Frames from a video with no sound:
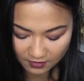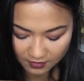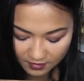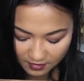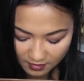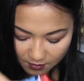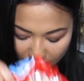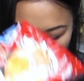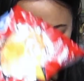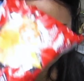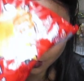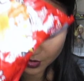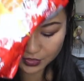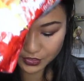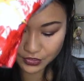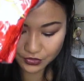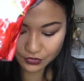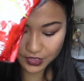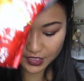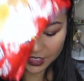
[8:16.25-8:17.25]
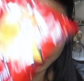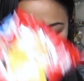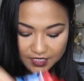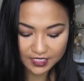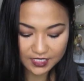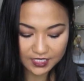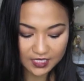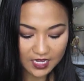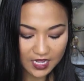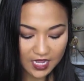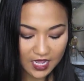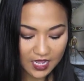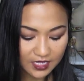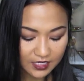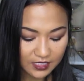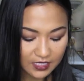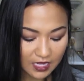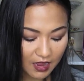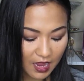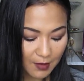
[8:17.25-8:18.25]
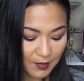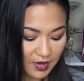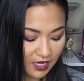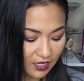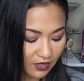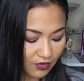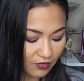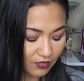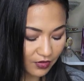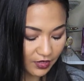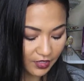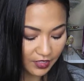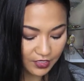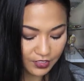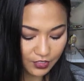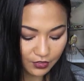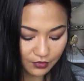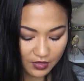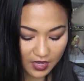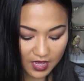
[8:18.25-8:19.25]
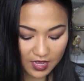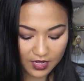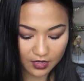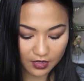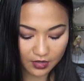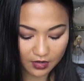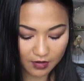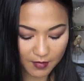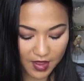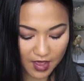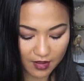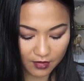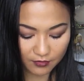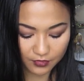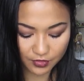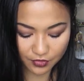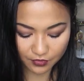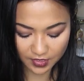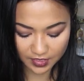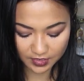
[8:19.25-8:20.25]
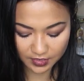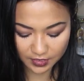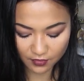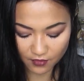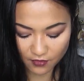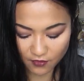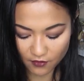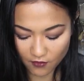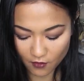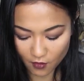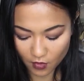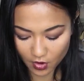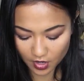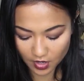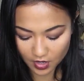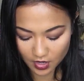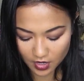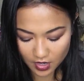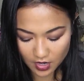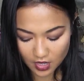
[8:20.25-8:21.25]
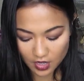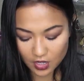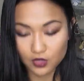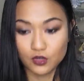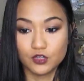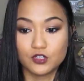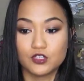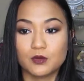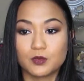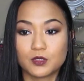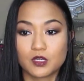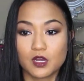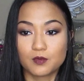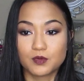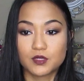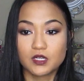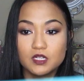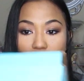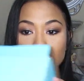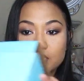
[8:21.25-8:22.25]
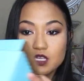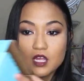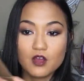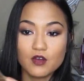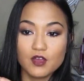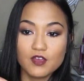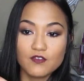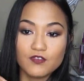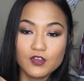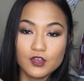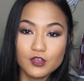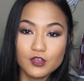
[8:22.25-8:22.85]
get more trees. So, I mean, you really do get a good amount of treats for your subscription. So, if